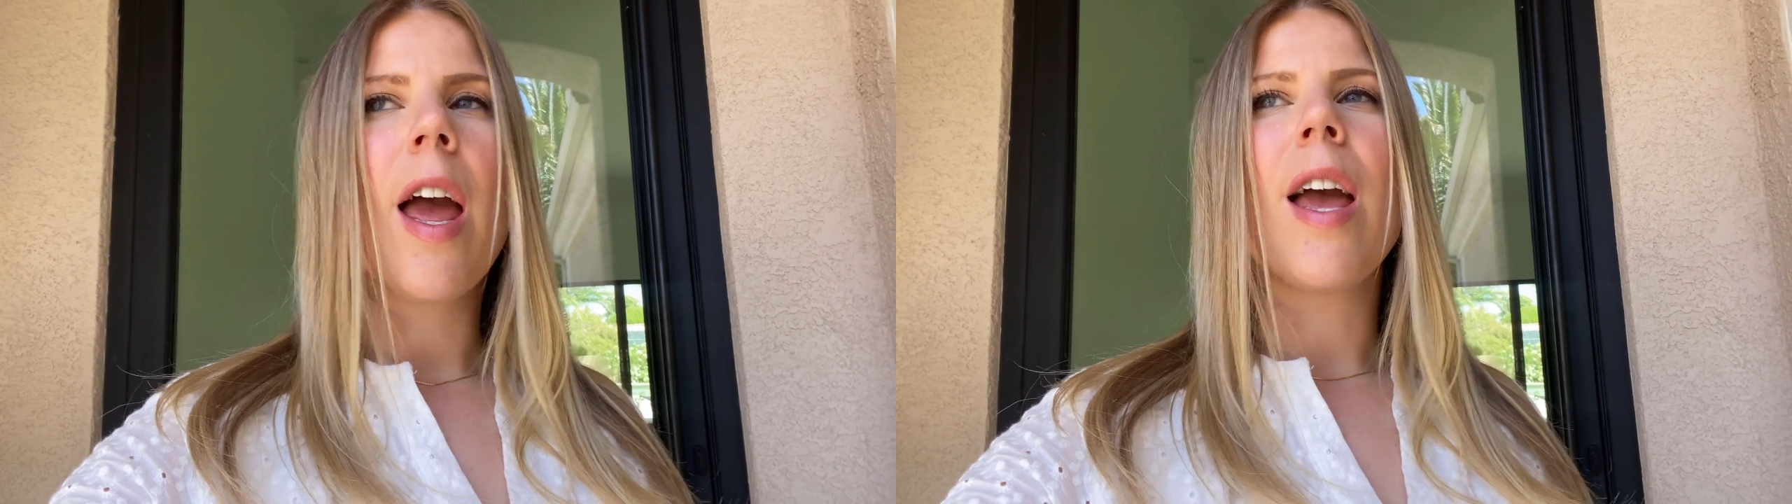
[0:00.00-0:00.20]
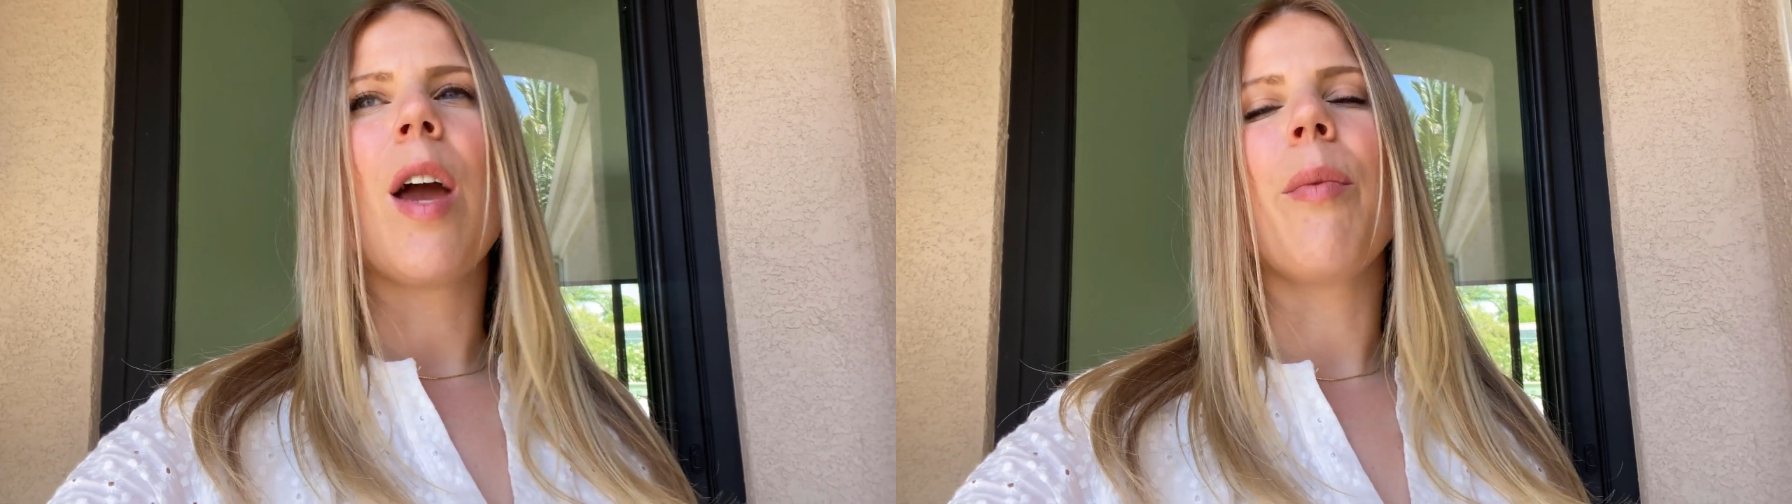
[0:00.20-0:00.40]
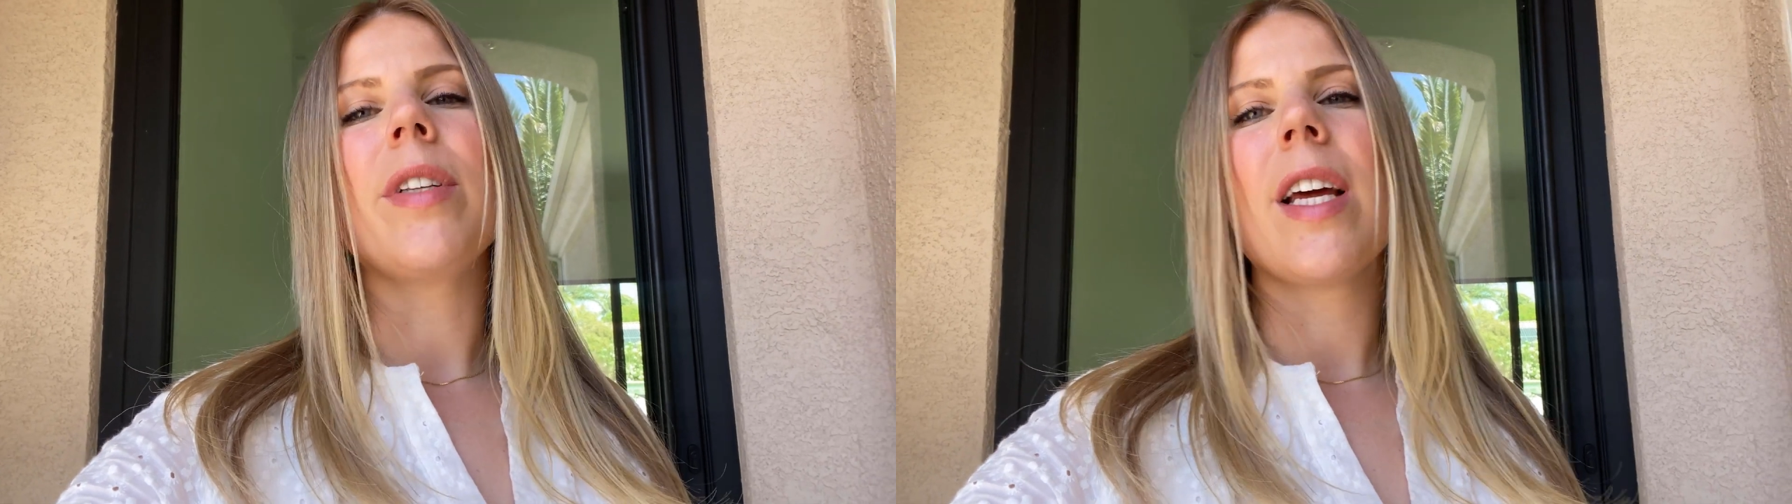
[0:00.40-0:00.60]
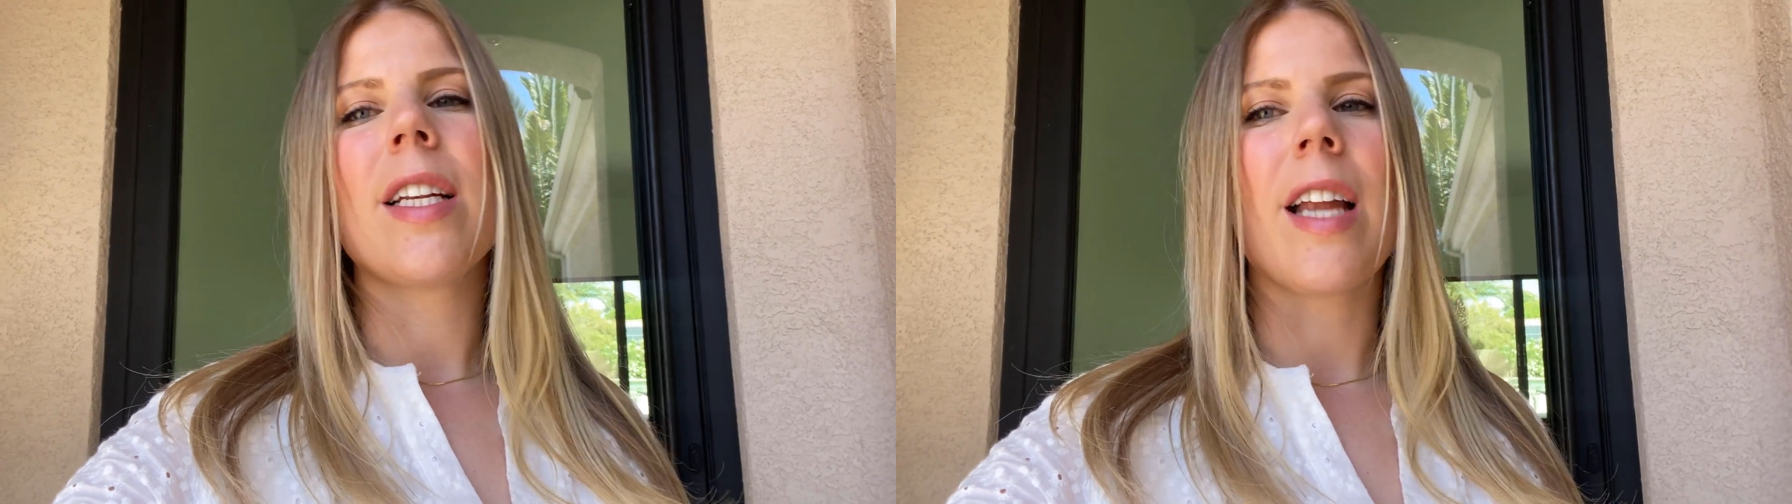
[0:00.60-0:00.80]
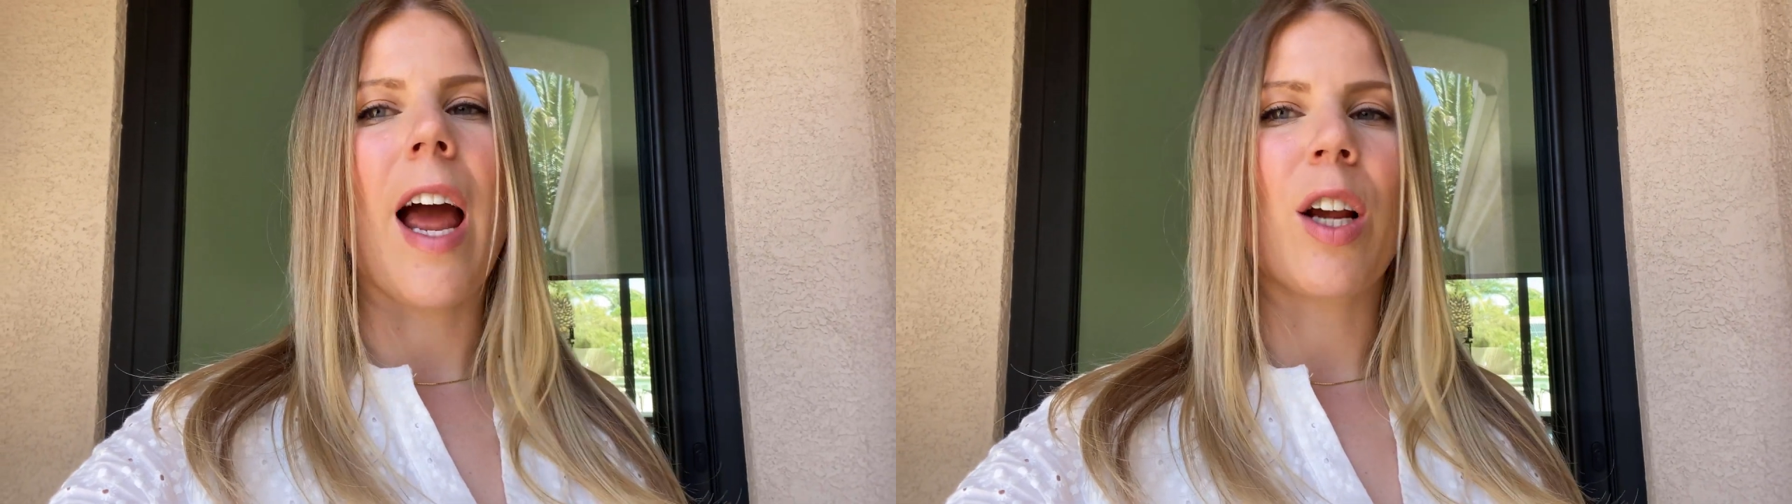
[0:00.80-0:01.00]
And we
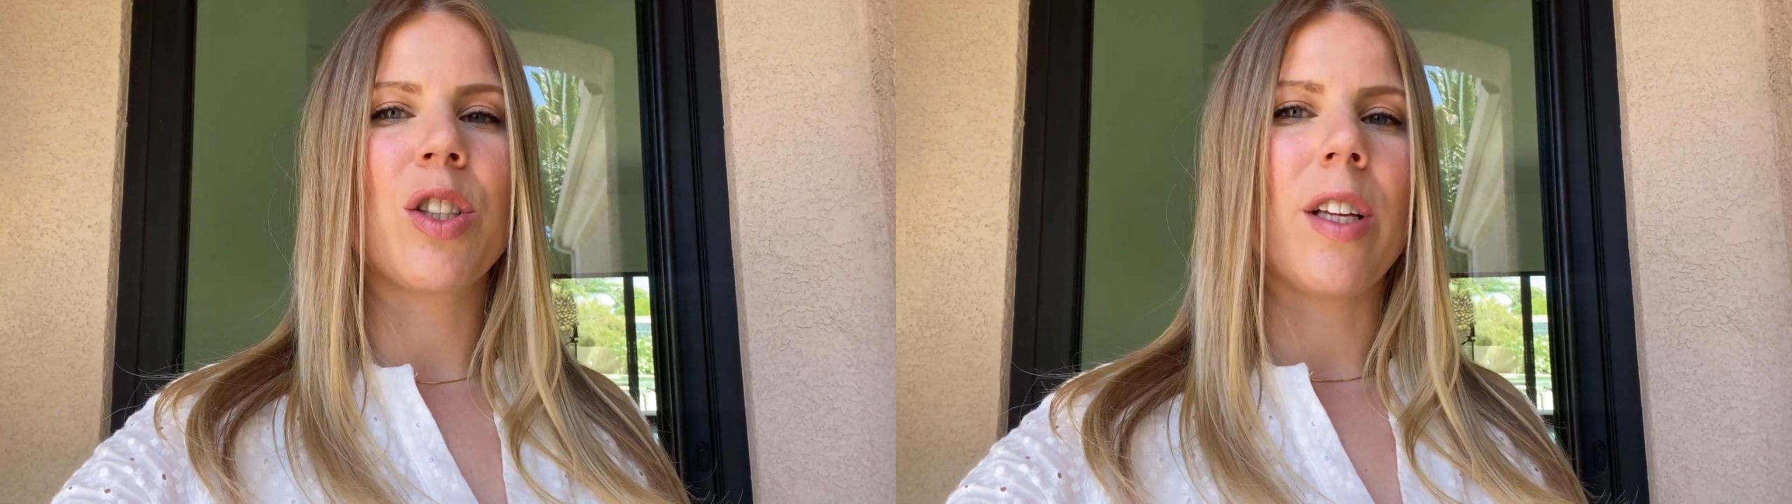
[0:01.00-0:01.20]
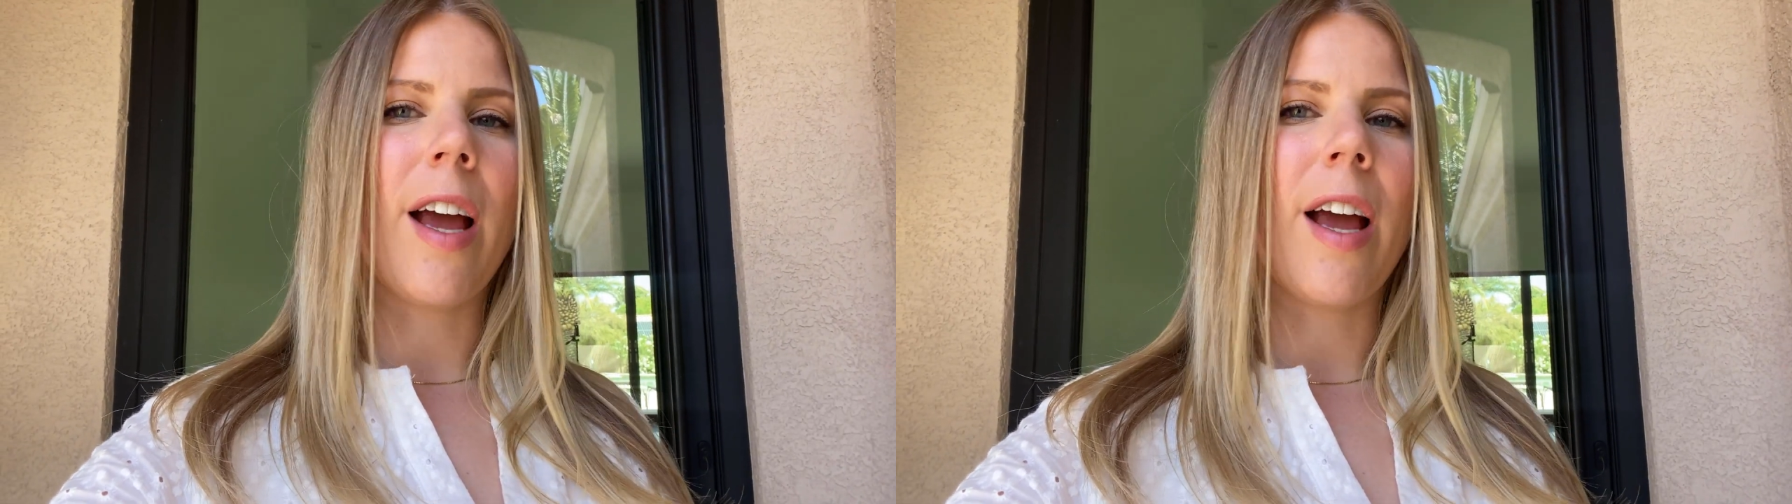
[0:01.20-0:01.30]
tend to actually